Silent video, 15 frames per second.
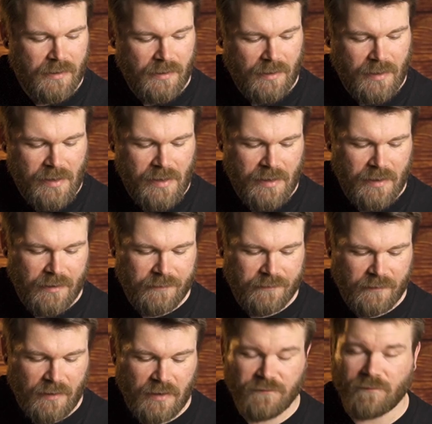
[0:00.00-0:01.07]

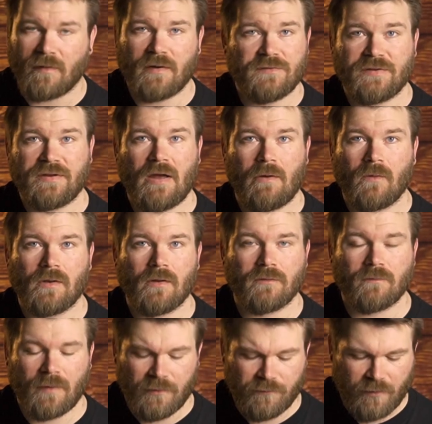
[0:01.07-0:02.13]
and I just wanted to see how it
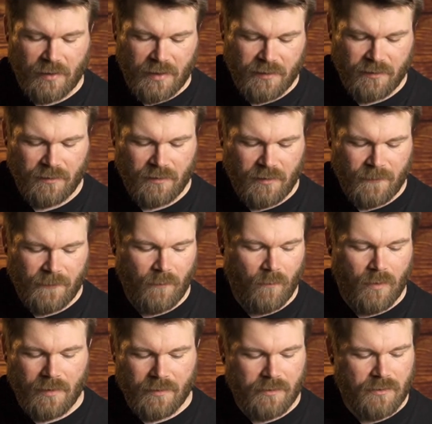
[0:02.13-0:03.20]
looked when it dried. The
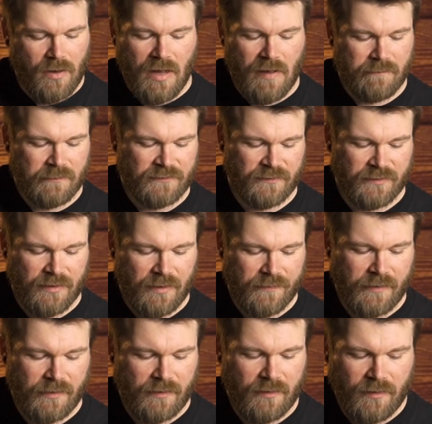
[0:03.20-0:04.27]
water, obviously
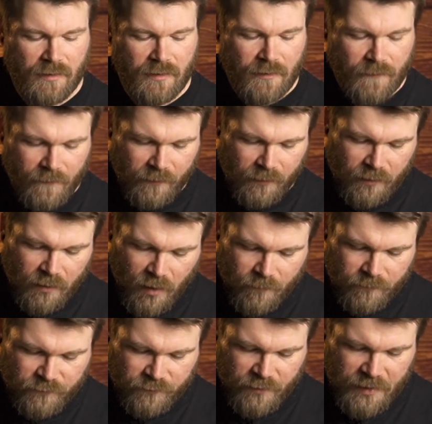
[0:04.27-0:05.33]
nothing. The
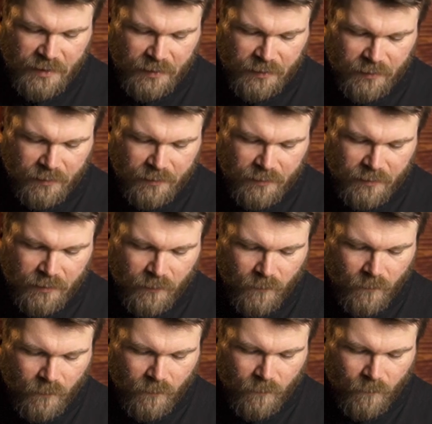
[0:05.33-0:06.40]
Gum Trag,
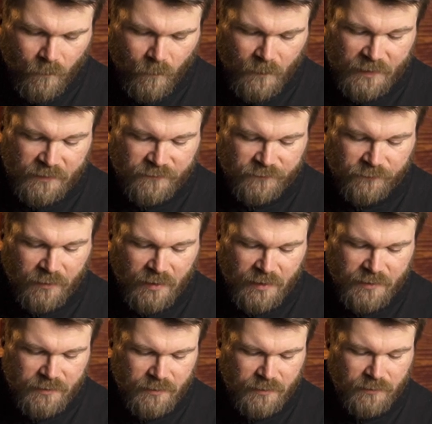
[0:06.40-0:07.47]
when it's
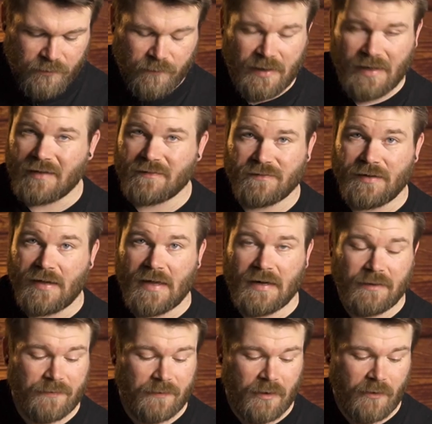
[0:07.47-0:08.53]
dry, you can't see
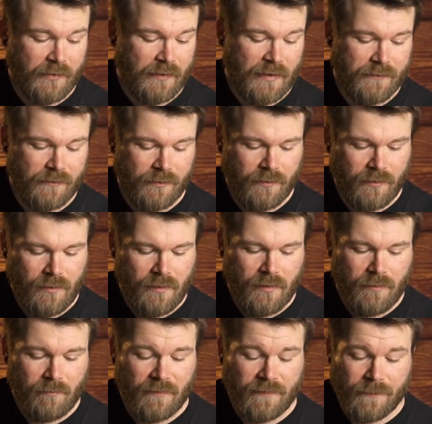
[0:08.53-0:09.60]
anything on the leather.
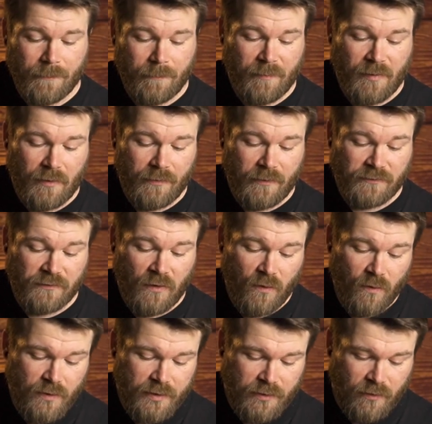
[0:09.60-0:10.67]
But the
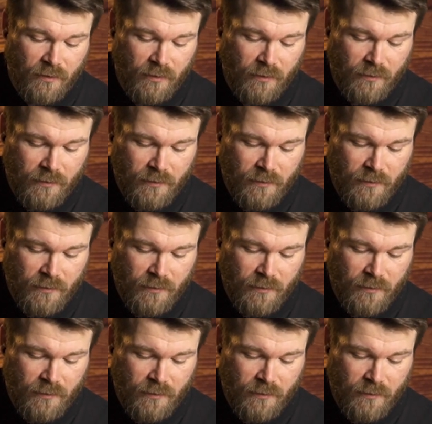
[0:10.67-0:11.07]
Tokonol,